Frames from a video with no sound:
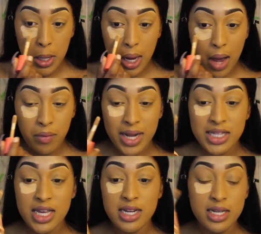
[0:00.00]
Yeah, when I
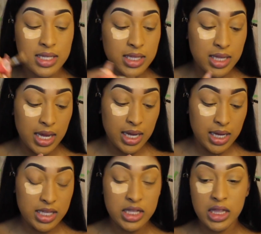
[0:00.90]
tell you this
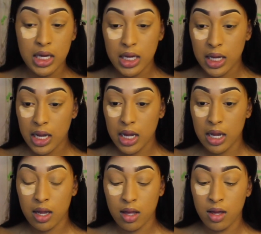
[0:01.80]
thick, it's thick
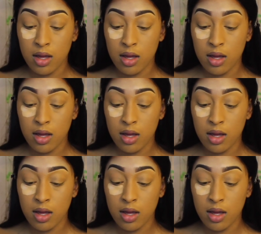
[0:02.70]
and